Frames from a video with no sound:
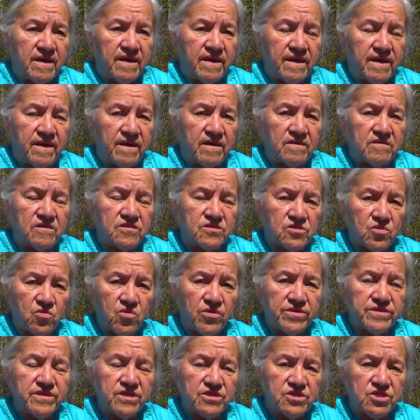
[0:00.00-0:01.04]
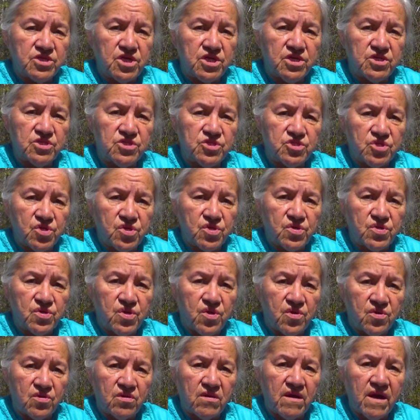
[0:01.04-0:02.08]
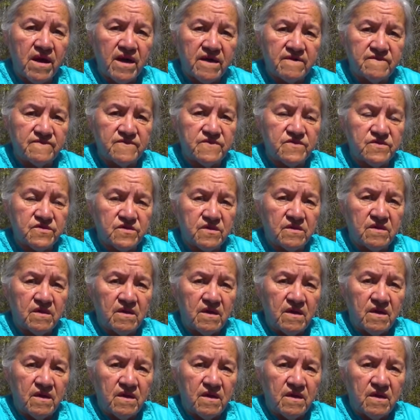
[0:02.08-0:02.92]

and it's going to change our lives.